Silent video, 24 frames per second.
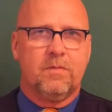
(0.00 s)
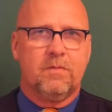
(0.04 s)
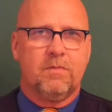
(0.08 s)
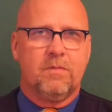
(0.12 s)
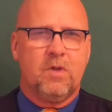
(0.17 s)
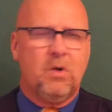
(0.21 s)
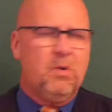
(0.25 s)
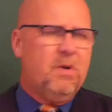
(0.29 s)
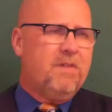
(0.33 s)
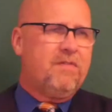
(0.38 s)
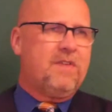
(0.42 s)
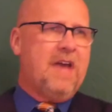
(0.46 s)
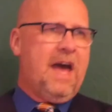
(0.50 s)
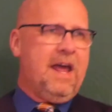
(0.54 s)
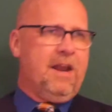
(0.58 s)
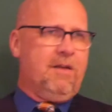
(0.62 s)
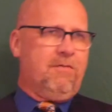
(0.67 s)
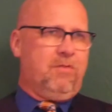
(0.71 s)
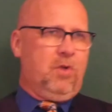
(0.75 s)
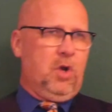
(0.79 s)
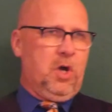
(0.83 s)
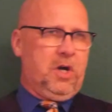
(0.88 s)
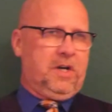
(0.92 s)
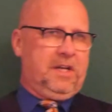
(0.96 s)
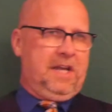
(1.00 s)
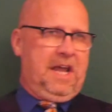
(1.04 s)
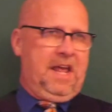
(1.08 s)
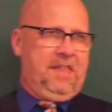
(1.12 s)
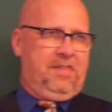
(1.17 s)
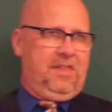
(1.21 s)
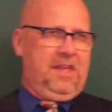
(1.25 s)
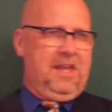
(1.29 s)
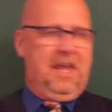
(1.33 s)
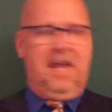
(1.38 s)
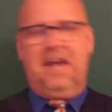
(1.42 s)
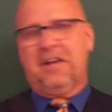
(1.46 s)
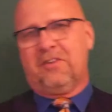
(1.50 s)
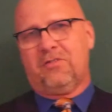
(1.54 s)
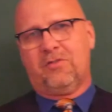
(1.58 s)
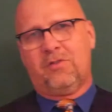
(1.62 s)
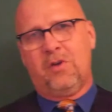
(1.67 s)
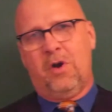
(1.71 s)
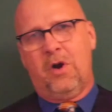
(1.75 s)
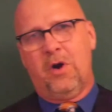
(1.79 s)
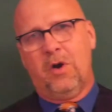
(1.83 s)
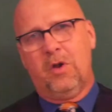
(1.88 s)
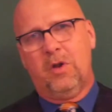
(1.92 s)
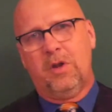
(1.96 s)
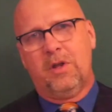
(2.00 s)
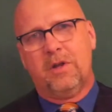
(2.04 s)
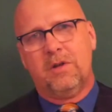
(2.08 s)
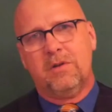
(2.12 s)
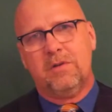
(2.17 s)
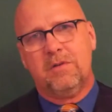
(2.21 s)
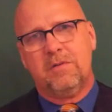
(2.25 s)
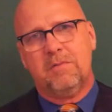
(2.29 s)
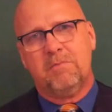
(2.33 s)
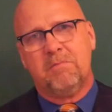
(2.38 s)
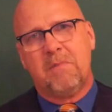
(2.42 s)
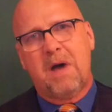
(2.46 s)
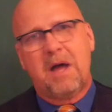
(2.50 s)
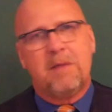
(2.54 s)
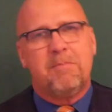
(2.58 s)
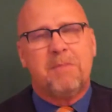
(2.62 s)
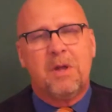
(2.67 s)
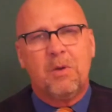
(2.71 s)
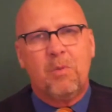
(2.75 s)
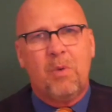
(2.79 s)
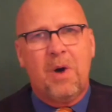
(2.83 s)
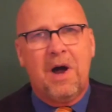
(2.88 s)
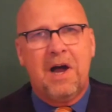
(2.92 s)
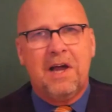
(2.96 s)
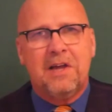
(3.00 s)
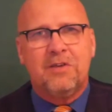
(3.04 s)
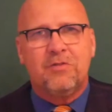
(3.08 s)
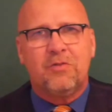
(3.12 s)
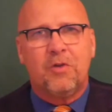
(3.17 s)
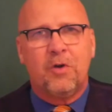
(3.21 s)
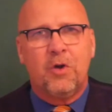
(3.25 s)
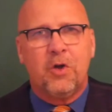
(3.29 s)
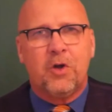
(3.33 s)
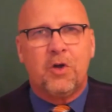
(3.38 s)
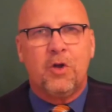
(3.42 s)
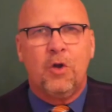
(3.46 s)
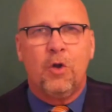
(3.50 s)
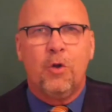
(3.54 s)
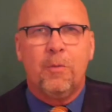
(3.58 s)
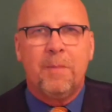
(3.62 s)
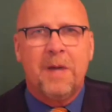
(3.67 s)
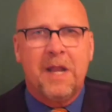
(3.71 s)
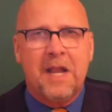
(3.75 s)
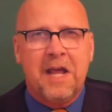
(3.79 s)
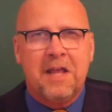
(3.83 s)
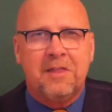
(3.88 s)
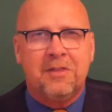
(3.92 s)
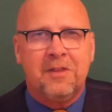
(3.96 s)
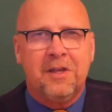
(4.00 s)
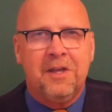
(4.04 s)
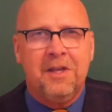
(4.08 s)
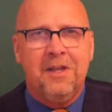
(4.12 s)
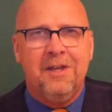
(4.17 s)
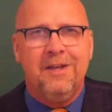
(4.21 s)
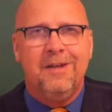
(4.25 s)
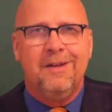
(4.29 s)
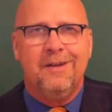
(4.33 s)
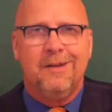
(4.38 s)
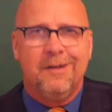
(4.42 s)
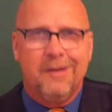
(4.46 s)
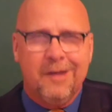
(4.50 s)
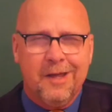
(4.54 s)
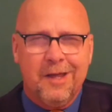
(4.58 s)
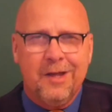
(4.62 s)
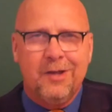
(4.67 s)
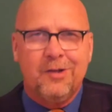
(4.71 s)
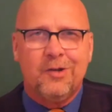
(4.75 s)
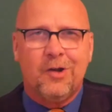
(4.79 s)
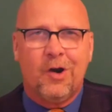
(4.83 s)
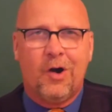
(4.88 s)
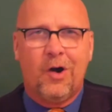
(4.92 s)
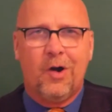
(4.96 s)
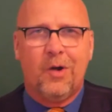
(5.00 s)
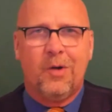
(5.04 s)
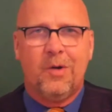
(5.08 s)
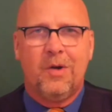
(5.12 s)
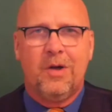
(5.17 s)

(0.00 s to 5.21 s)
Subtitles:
Well, we've kind of looked at the external. It might be wise to look a little bit at the internal.